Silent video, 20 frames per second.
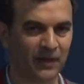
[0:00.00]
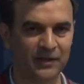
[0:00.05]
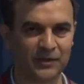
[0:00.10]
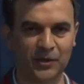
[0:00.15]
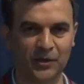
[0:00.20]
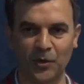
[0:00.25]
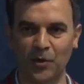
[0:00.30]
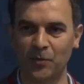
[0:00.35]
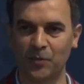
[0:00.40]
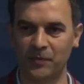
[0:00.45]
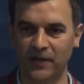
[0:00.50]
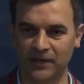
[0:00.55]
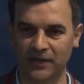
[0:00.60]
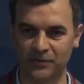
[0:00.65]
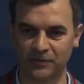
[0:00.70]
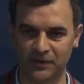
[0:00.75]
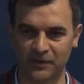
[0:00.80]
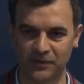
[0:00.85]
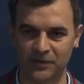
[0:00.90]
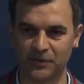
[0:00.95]
So hope
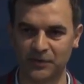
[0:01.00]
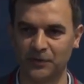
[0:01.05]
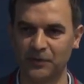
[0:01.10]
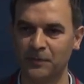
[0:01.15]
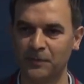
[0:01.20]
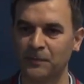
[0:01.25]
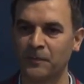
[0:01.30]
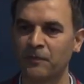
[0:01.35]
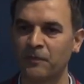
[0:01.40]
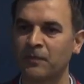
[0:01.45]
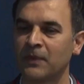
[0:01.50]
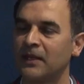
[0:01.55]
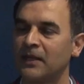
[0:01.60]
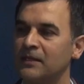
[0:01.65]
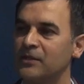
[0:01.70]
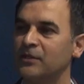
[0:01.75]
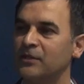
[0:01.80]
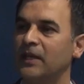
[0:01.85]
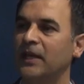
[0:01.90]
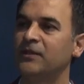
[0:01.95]
that was true.
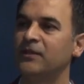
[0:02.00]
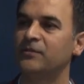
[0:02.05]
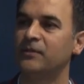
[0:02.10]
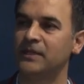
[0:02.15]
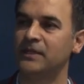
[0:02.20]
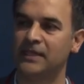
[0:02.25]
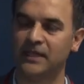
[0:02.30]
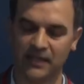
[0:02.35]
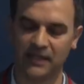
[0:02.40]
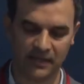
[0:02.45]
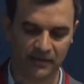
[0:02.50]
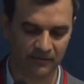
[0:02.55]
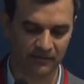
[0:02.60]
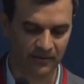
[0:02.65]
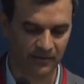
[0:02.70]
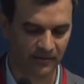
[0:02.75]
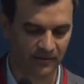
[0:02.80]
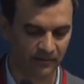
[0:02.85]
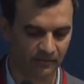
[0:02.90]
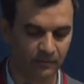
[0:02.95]
So that was the
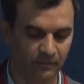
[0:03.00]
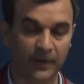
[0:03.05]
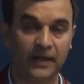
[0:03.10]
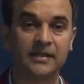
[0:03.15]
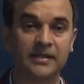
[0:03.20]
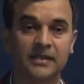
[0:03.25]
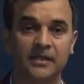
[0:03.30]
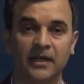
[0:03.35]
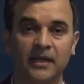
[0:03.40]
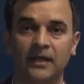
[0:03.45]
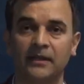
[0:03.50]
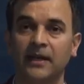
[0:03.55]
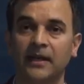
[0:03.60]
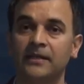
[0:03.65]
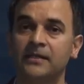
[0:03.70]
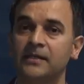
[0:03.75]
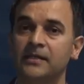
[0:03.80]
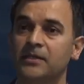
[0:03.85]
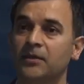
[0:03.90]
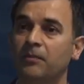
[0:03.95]
best thing.
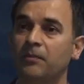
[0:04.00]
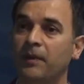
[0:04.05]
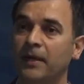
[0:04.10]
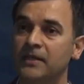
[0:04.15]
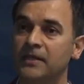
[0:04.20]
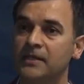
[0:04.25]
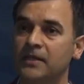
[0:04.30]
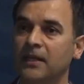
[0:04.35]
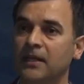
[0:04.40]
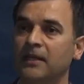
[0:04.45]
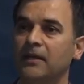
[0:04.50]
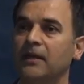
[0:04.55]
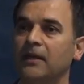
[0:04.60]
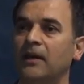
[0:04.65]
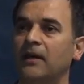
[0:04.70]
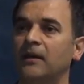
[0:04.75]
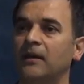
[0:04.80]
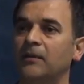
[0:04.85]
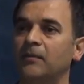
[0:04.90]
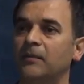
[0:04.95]
That is the best thing
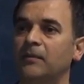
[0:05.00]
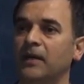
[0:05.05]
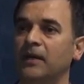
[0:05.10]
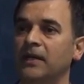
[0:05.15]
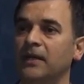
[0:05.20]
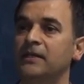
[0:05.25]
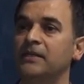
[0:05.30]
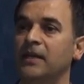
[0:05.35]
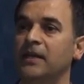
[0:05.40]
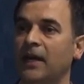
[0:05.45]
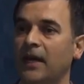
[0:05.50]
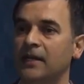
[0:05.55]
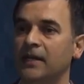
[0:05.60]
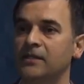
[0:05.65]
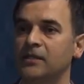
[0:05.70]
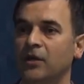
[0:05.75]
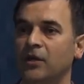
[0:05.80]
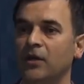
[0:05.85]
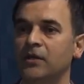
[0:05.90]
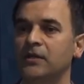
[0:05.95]
India
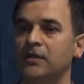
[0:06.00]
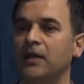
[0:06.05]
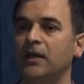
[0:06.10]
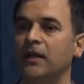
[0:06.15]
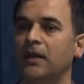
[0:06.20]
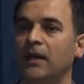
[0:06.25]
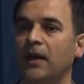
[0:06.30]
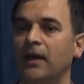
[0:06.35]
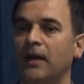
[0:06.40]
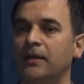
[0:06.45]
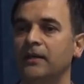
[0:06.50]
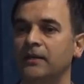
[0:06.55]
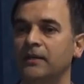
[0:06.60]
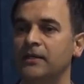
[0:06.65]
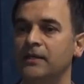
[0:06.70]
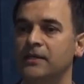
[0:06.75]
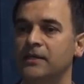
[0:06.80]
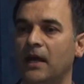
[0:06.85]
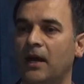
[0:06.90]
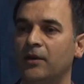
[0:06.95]
has got, and it
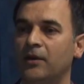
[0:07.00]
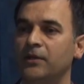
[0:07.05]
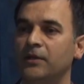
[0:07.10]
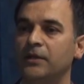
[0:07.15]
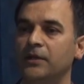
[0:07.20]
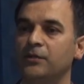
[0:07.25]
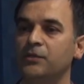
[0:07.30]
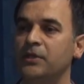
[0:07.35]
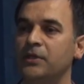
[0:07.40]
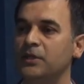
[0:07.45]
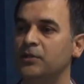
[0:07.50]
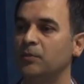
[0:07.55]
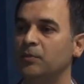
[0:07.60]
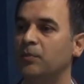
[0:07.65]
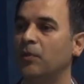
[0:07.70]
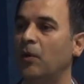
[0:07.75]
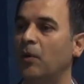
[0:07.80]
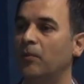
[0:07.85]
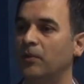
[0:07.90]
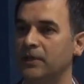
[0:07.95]
is our duty to
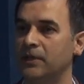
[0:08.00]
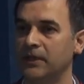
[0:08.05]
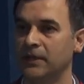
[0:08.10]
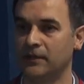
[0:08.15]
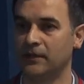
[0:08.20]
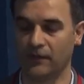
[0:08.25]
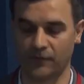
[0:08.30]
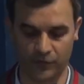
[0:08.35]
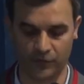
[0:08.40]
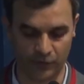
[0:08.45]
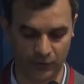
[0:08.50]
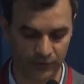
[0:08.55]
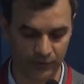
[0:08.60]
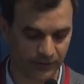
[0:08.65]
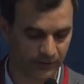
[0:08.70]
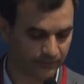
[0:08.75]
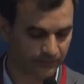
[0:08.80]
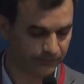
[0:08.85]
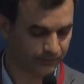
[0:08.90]
promote it, of course.